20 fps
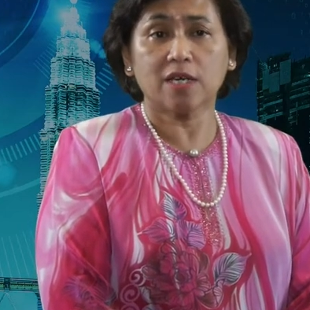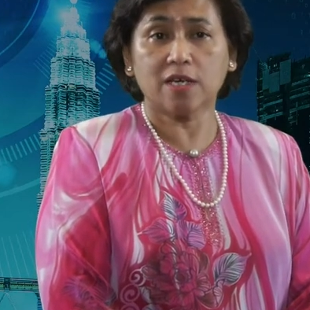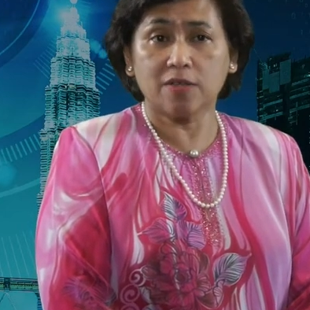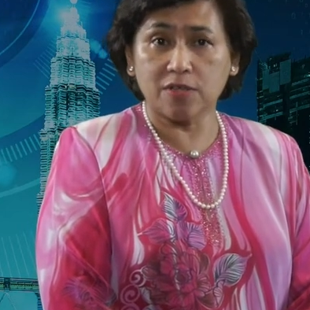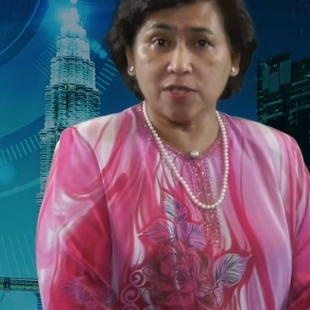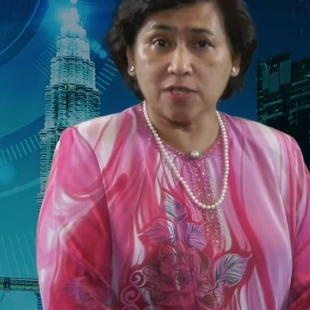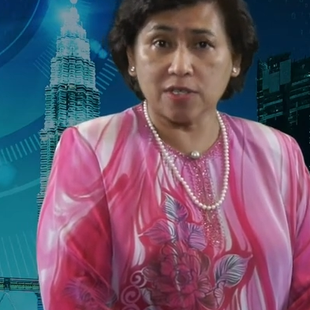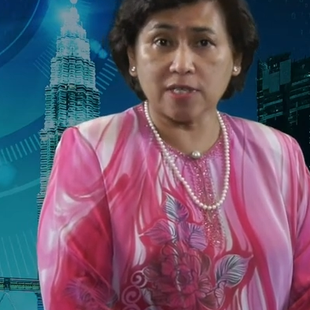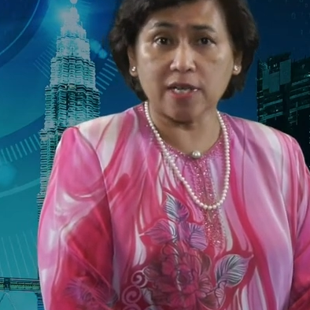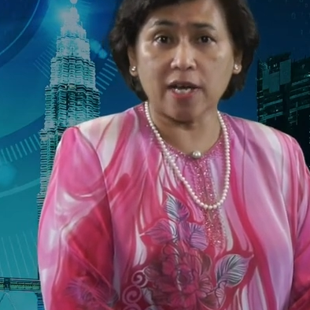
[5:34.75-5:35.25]

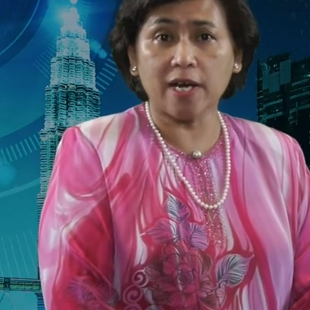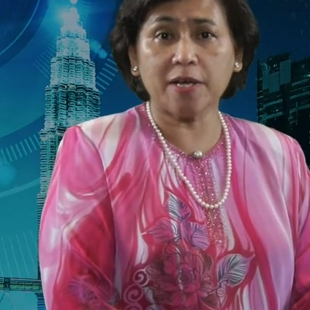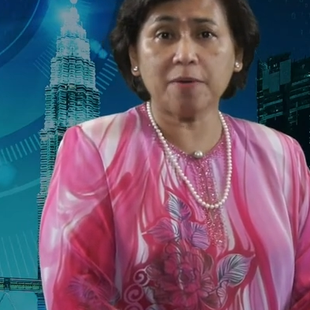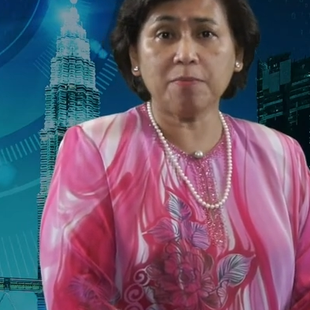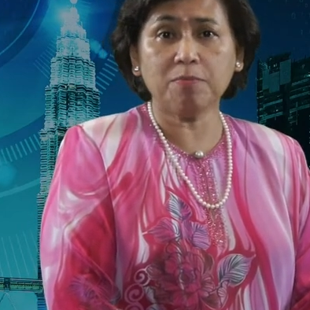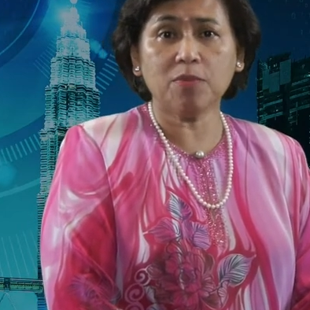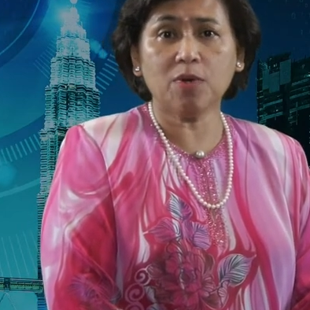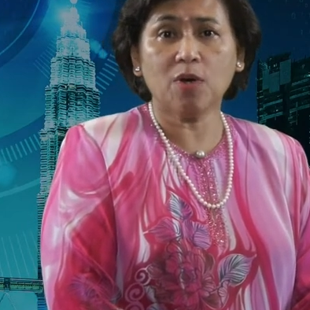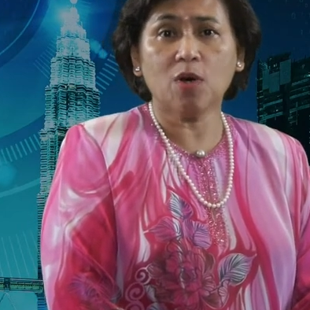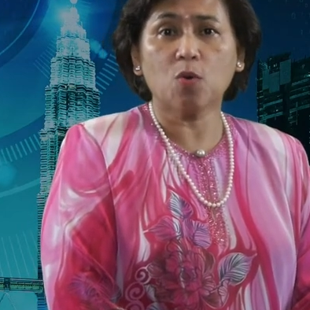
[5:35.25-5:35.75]
In this
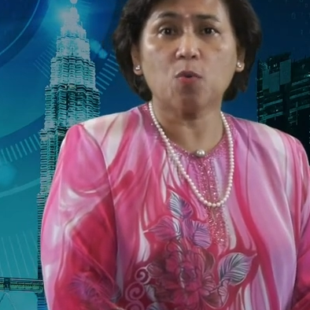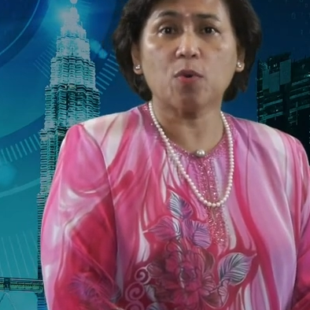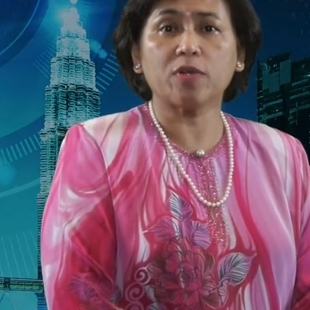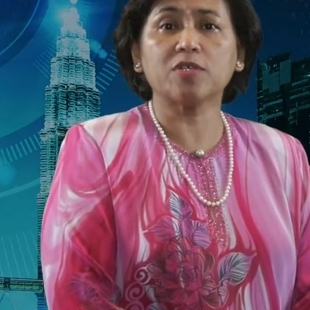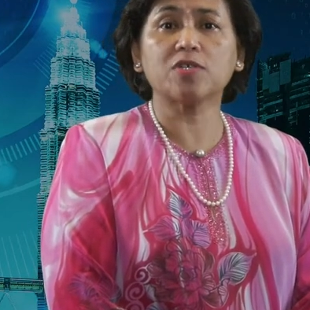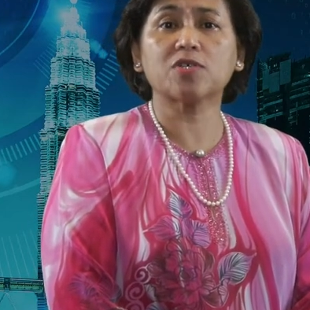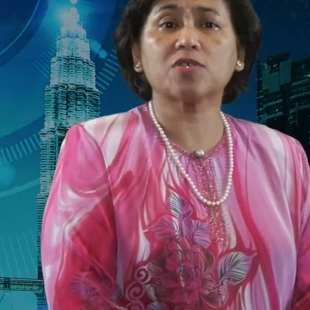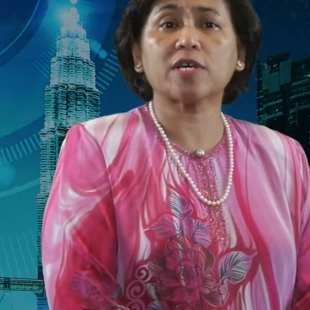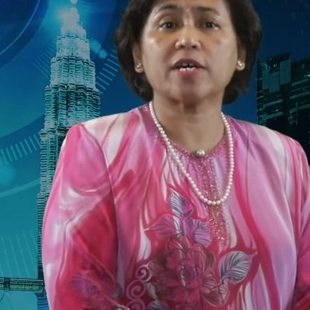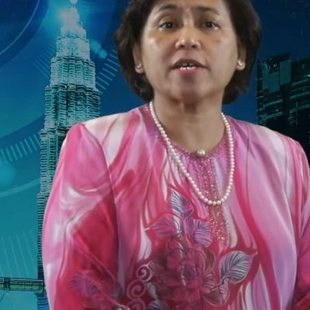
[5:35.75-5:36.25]
time,
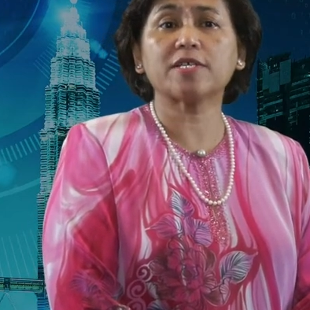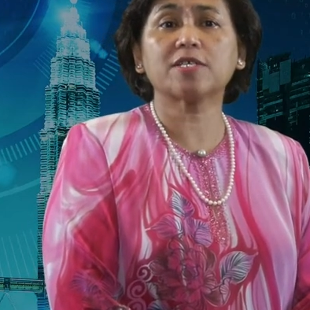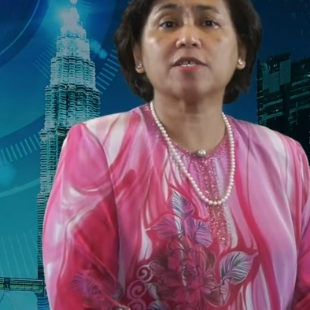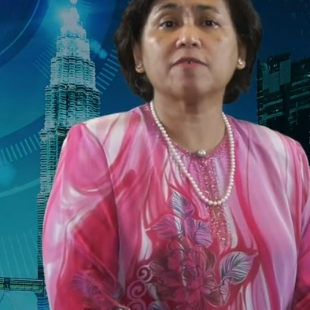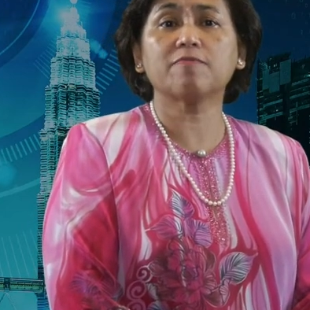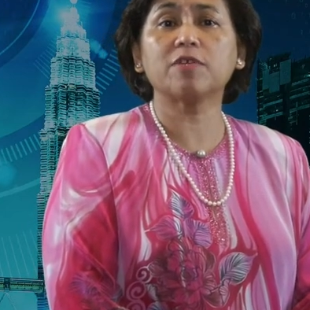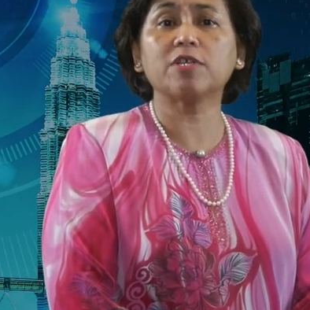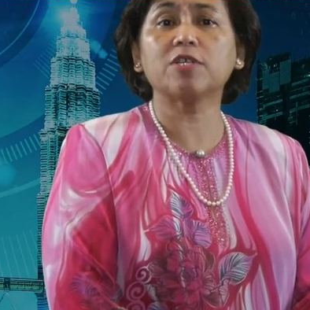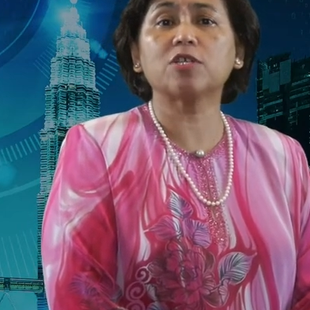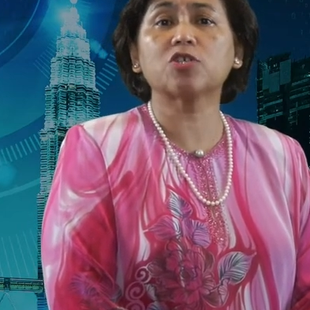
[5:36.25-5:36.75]
when
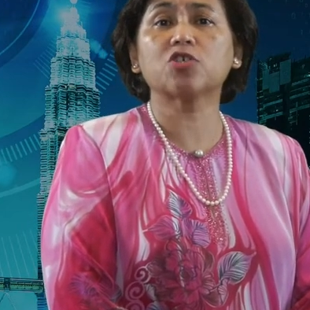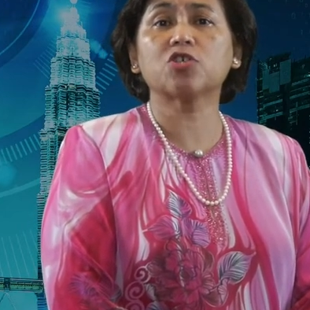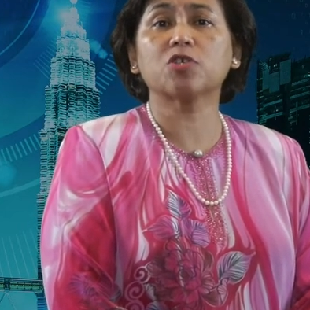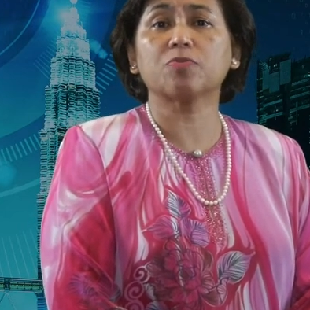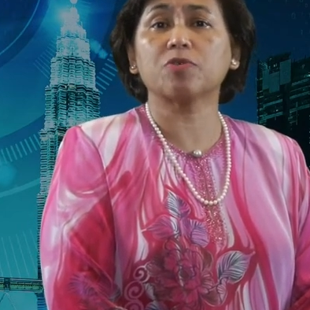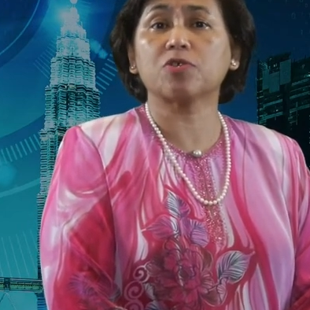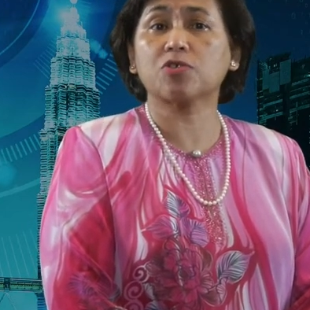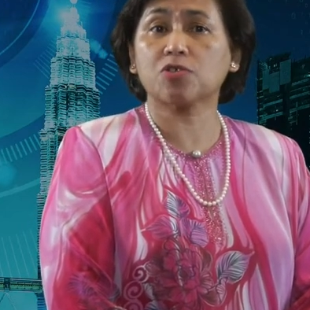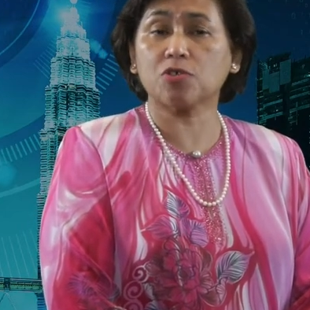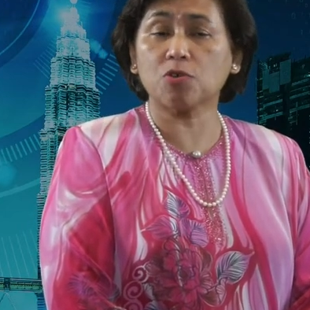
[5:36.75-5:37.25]
decisive
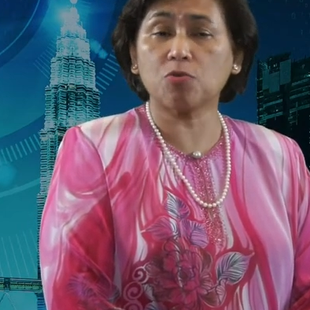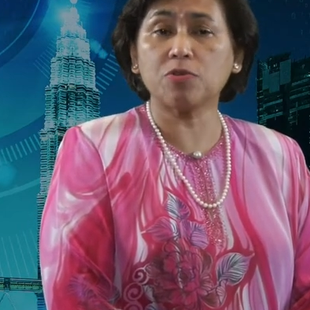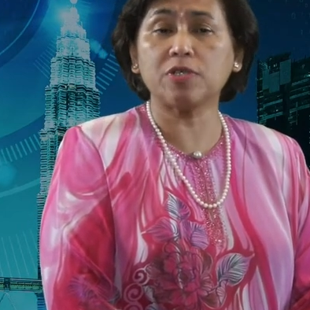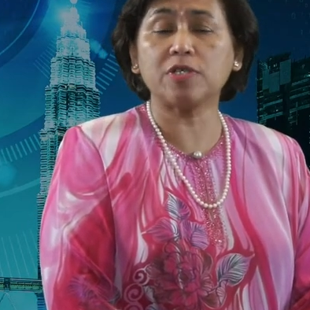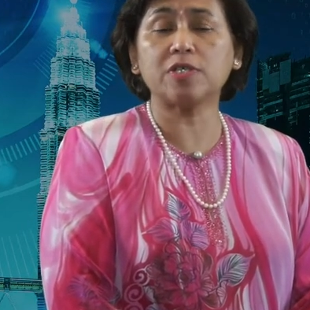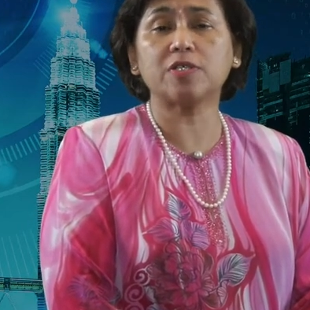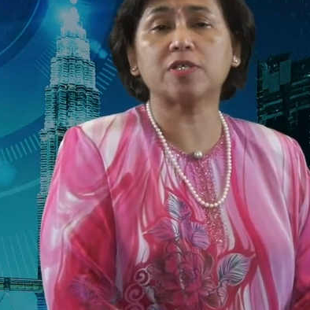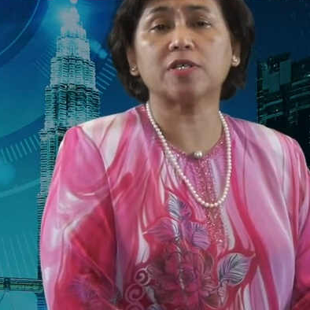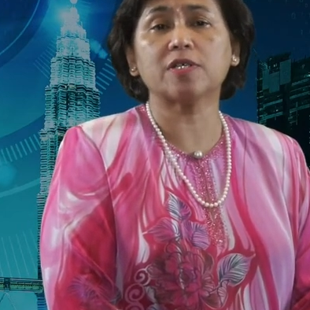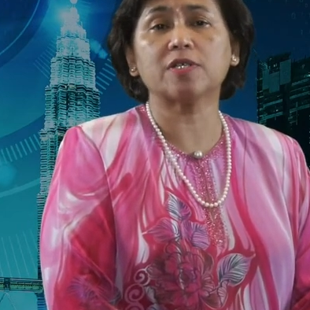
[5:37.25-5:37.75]
leadership is so
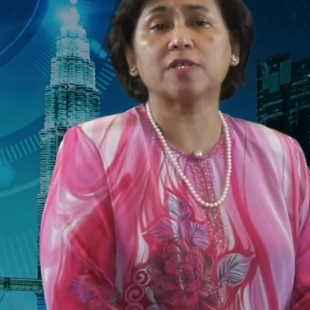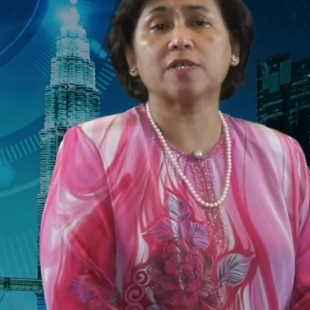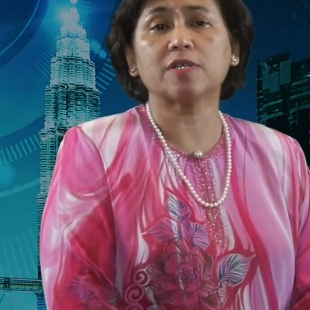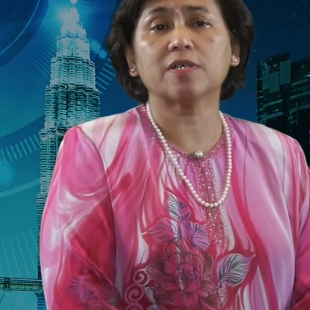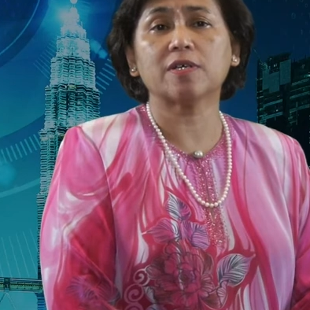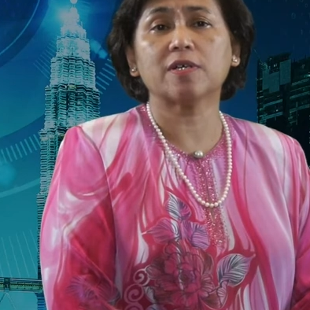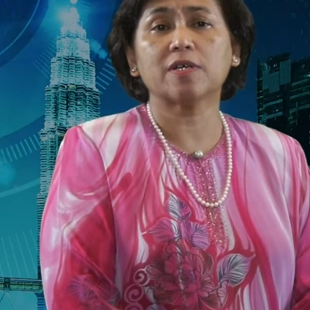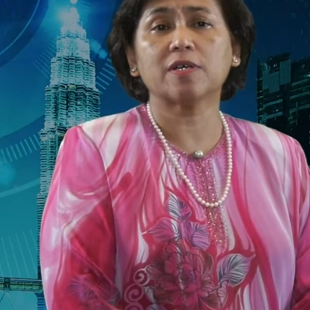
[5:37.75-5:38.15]
needed,